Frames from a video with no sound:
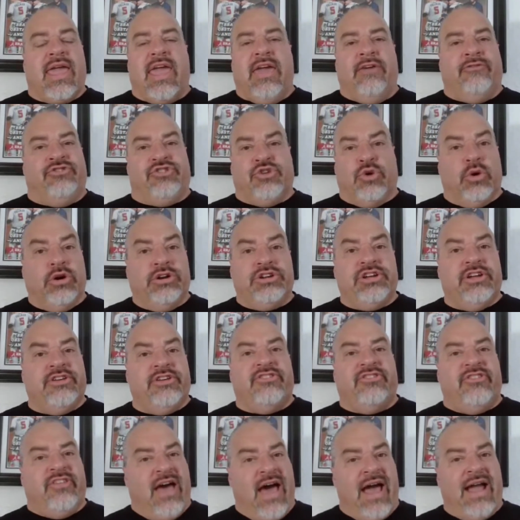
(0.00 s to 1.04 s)
if
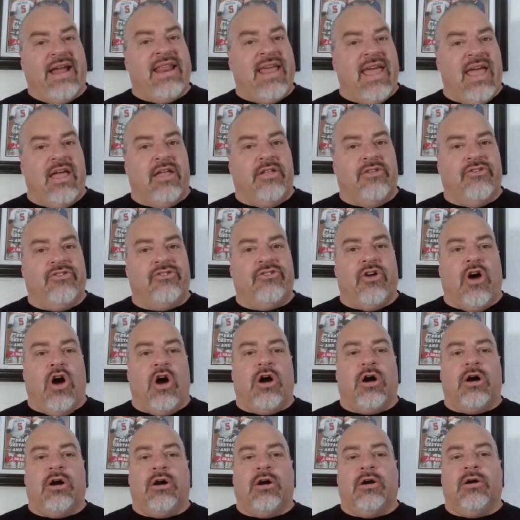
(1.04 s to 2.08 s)
Georgia's tight ends
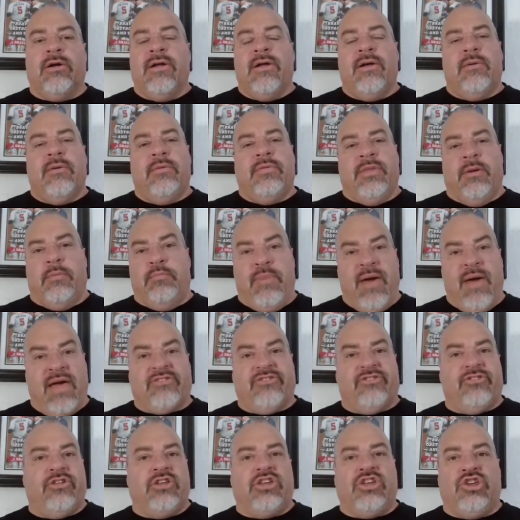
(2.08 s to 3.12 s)
are the
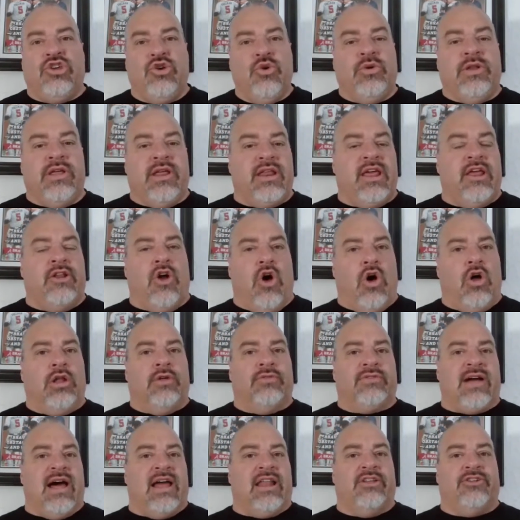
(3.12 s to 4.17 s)
best unit in all
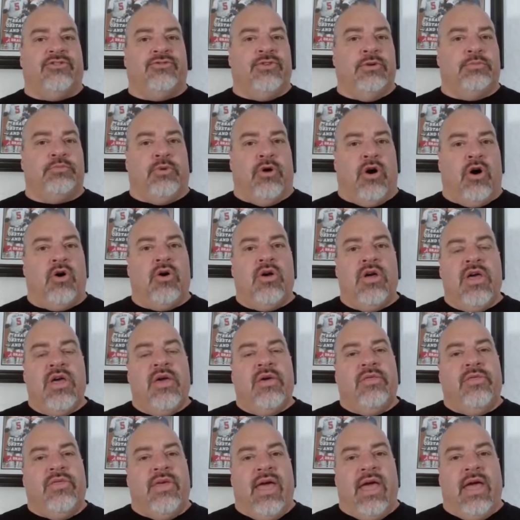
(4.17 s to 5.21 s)
of college football,
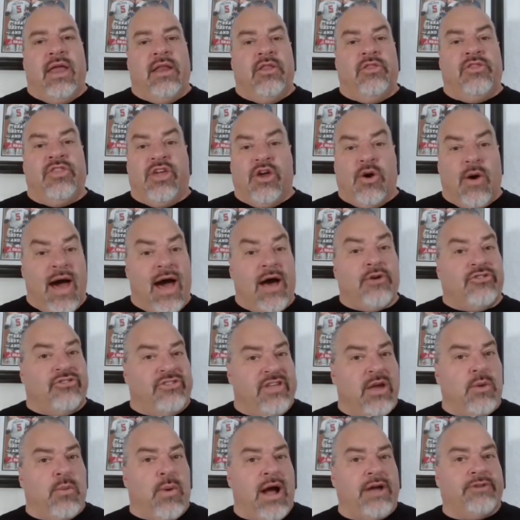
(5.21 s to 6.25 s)
then the Ohio
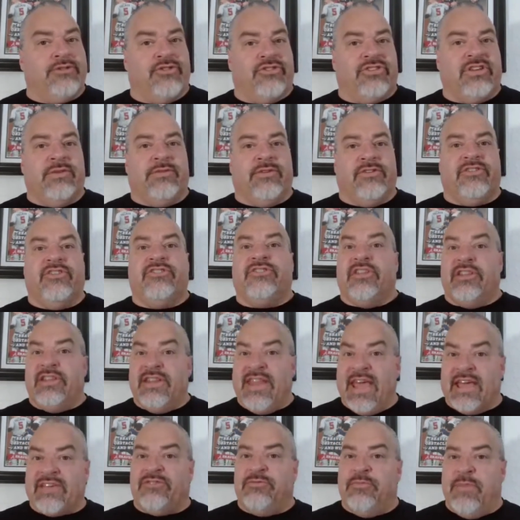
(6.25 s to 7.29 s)
State wide receivers is the
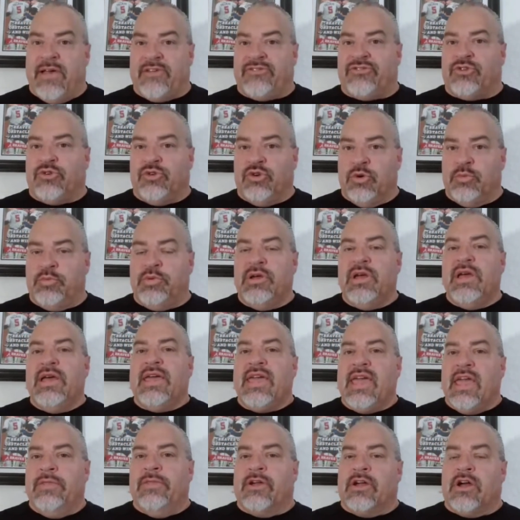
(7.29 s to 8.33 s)
next best group
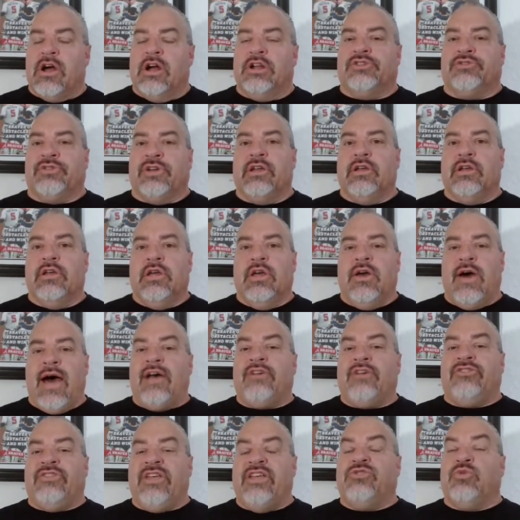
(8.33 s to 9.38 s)
in the country.
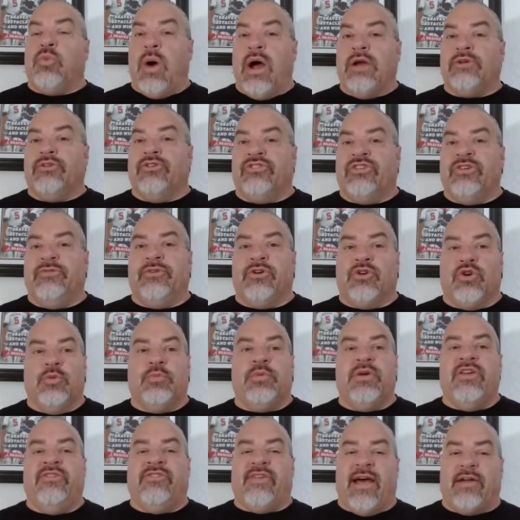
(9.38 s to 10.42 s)
Ohio State's wide receiver
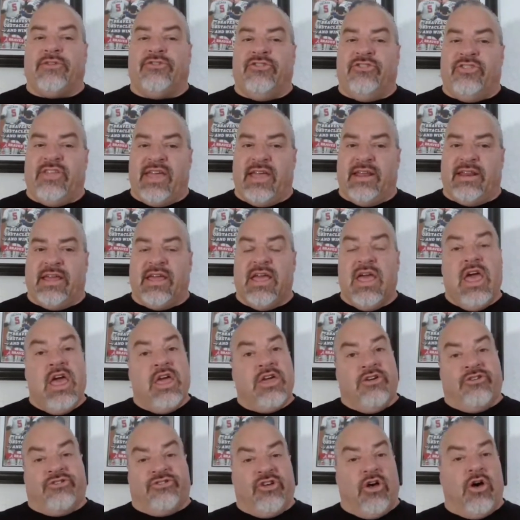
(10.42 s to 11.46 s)
group is outstanding.
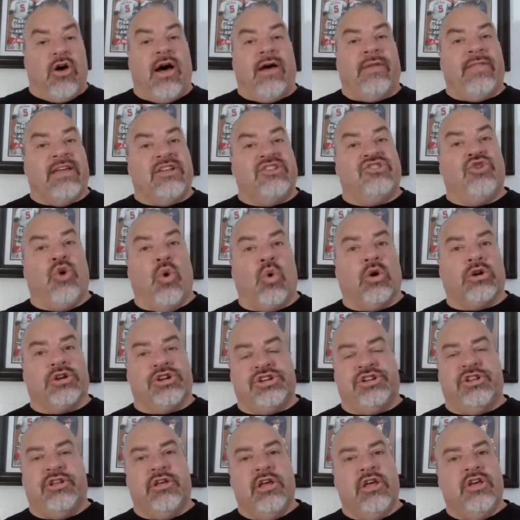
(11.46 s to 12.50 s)
You saw how they
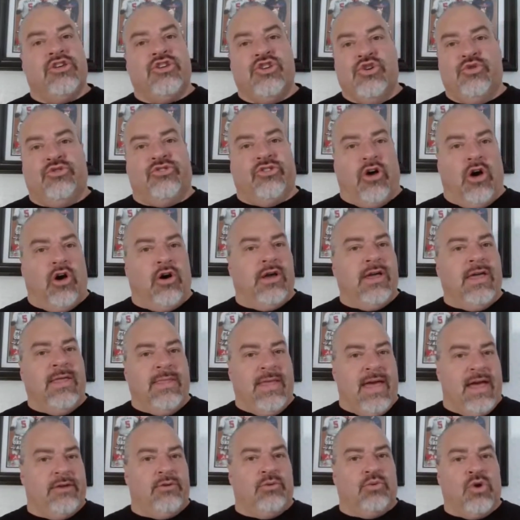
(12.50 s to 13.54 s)
torched Utah in
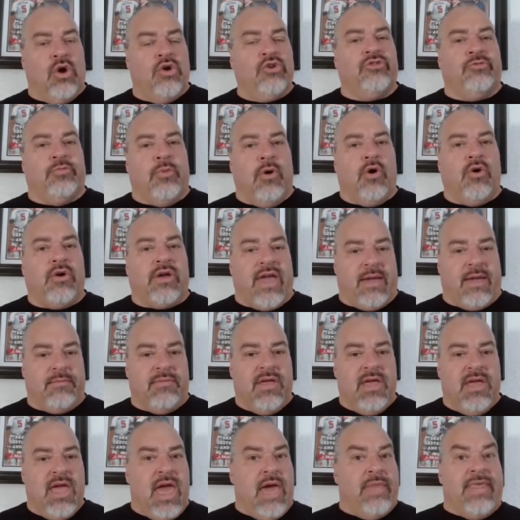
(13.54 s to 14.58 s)
that Rose Bowl
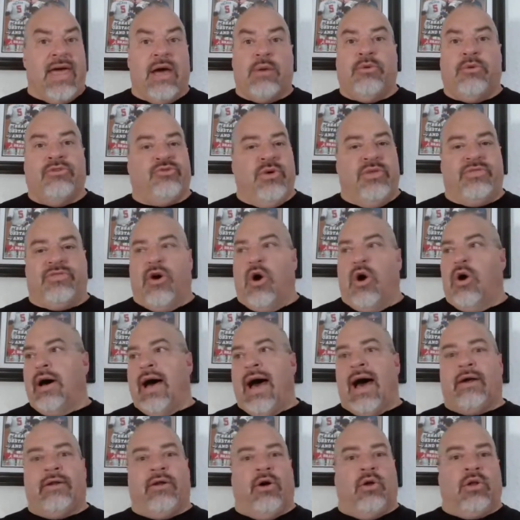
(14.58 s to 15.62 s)
game. And that was
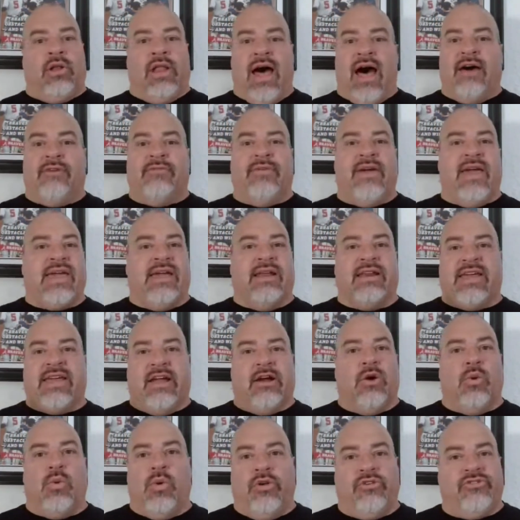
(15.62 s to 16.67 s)
without Olave and
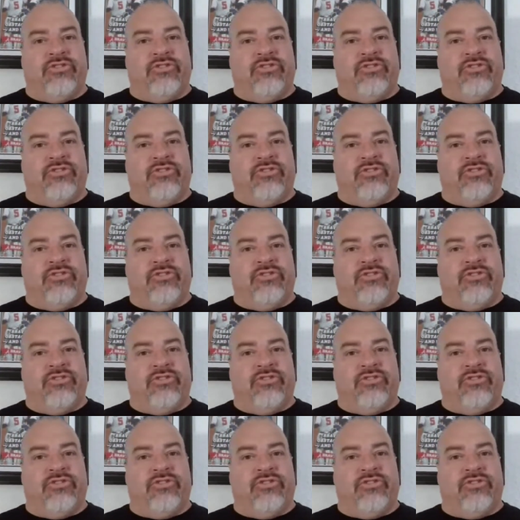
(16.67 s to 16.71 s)
Garrett